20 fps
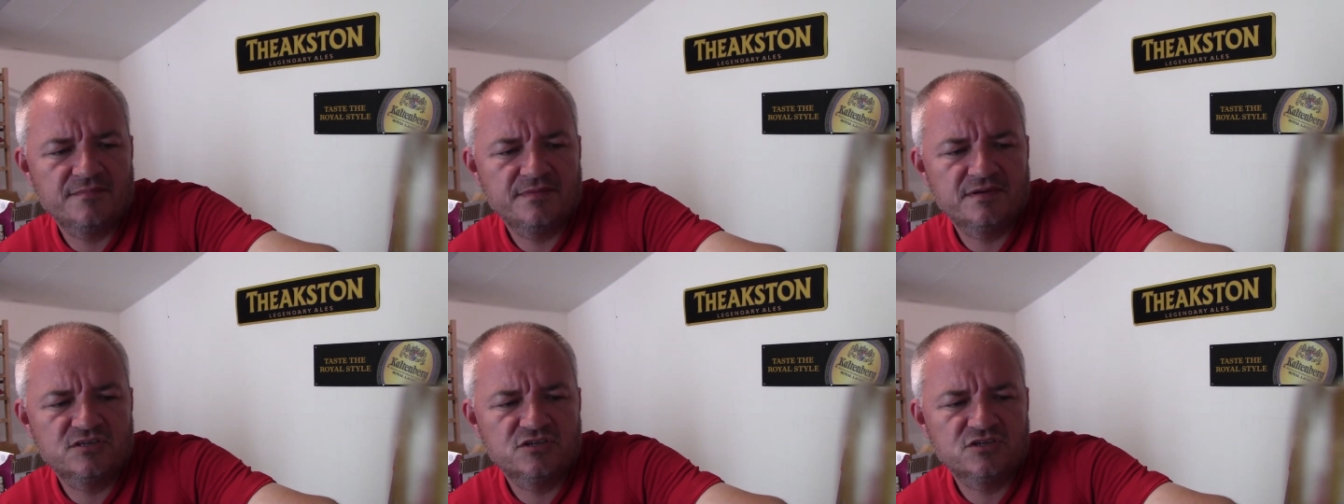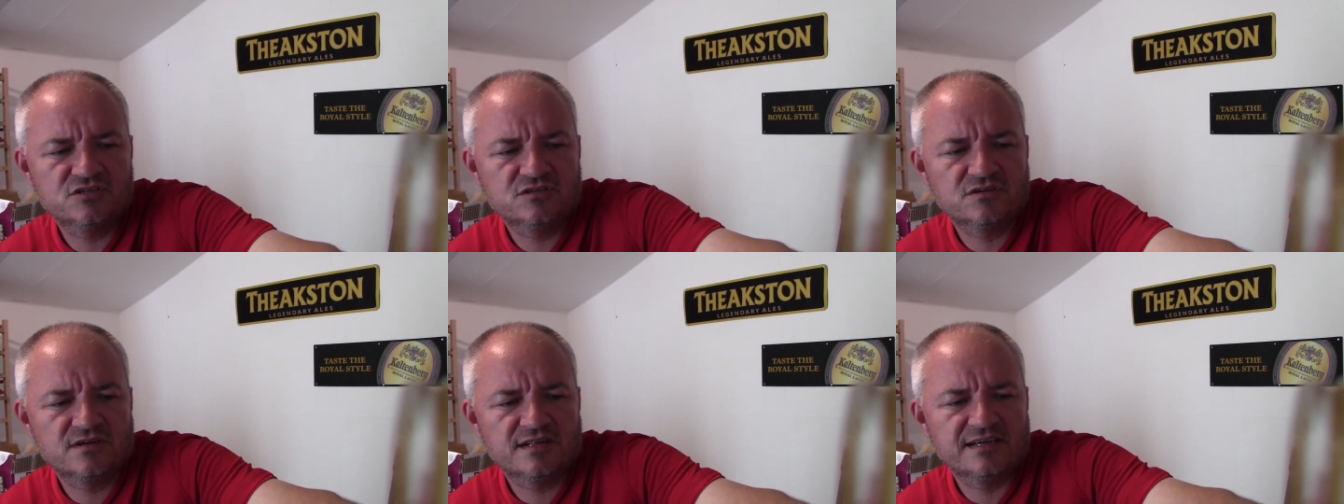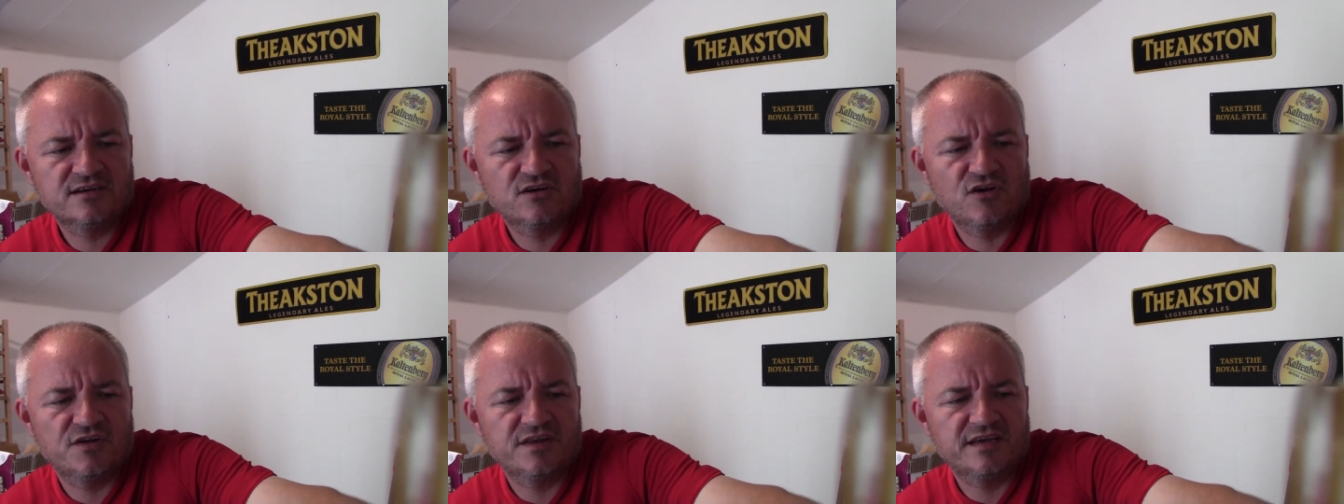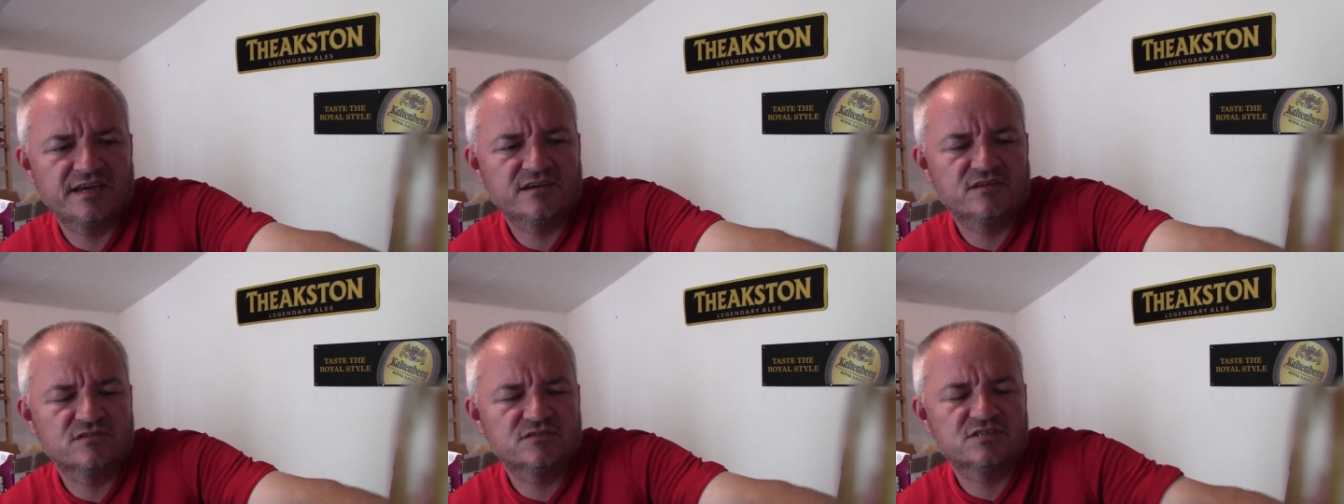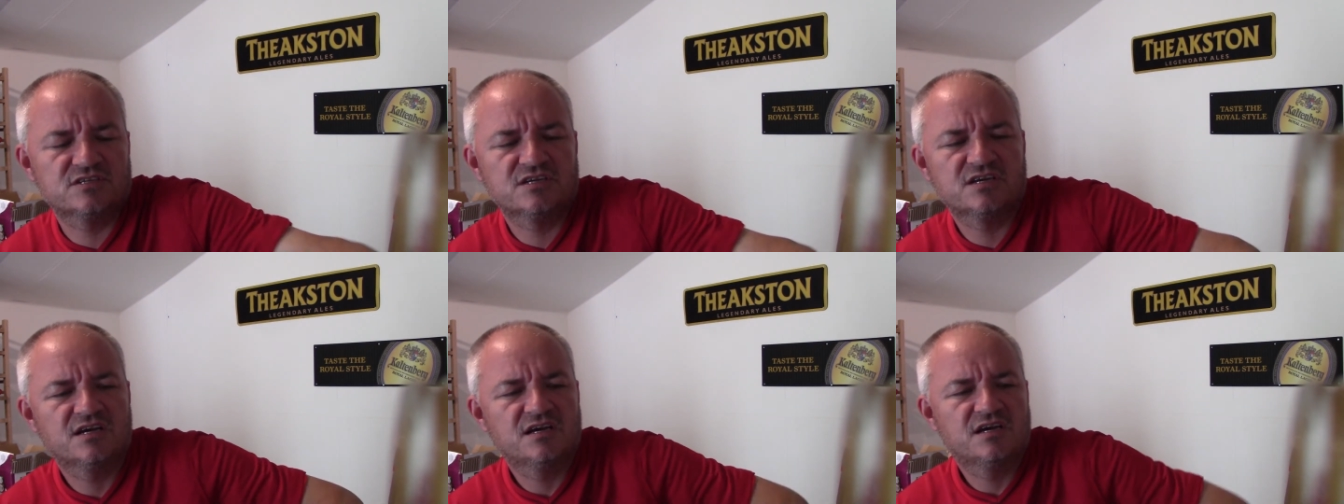Let me just click on it,
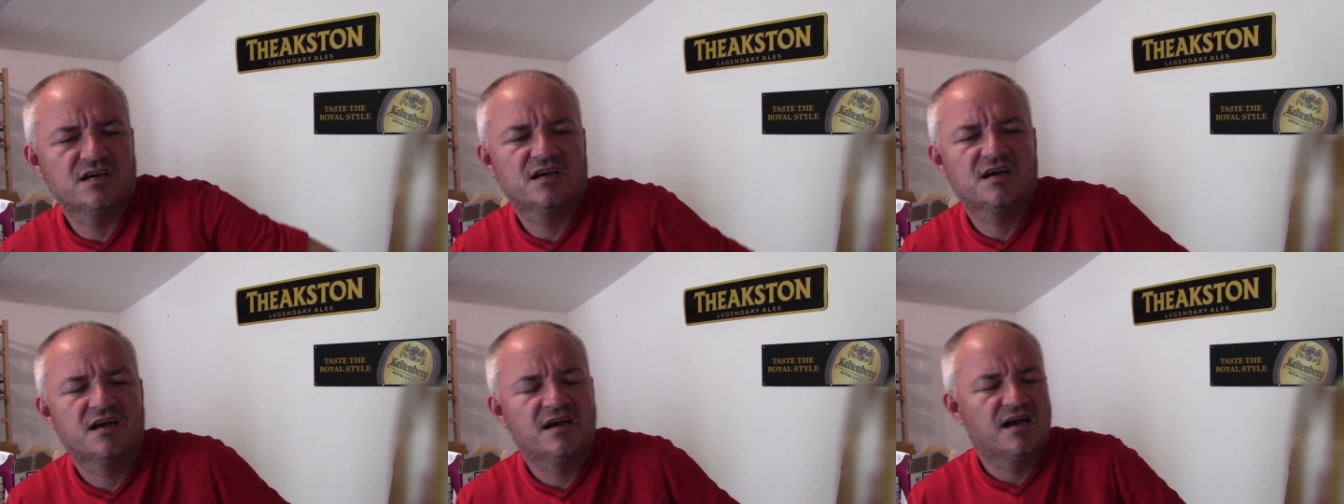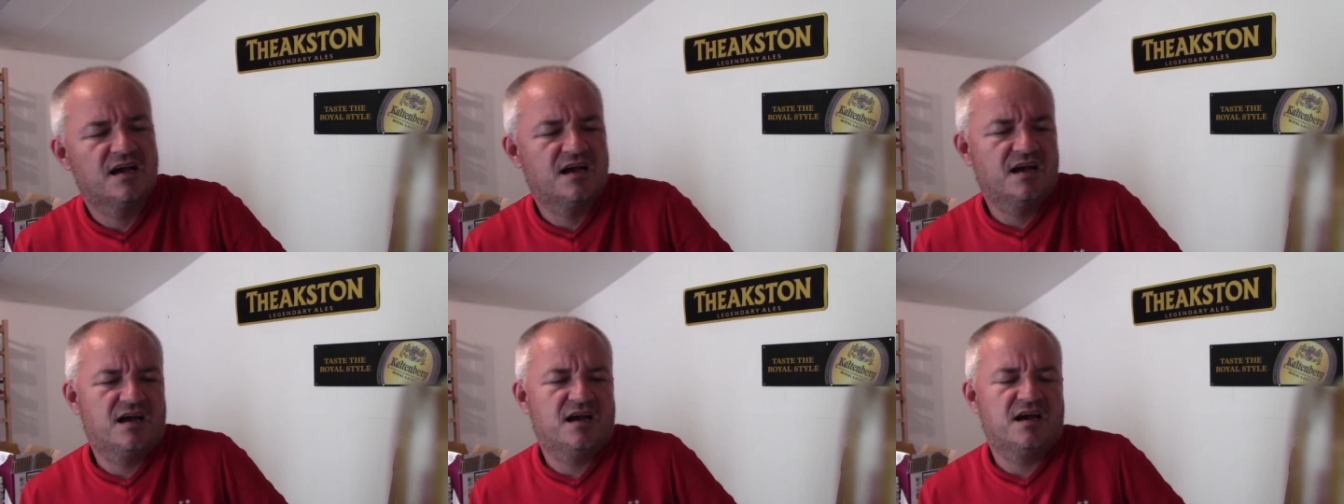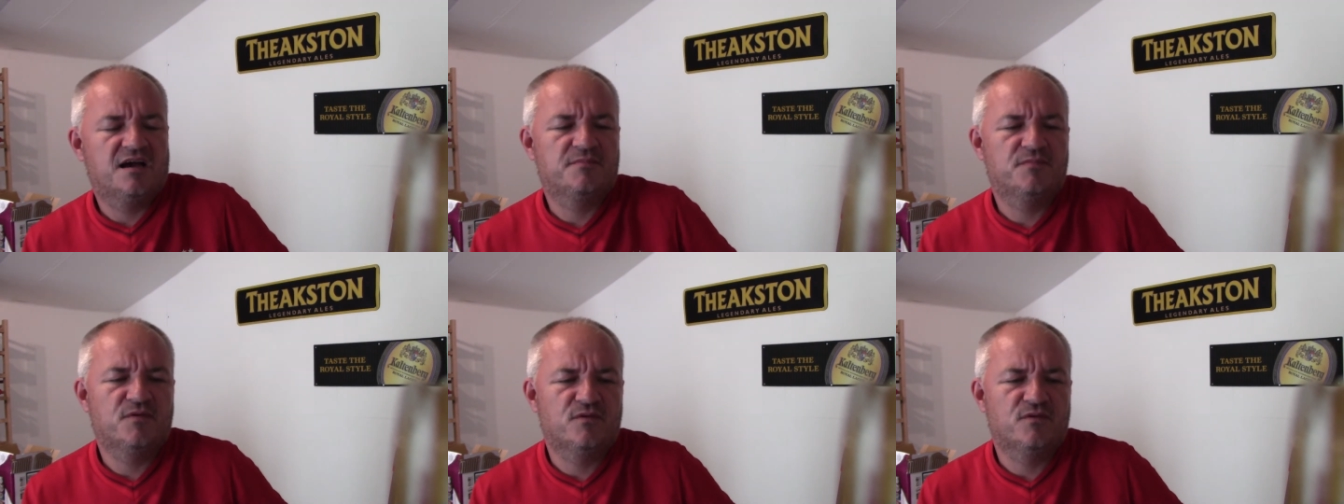because I'm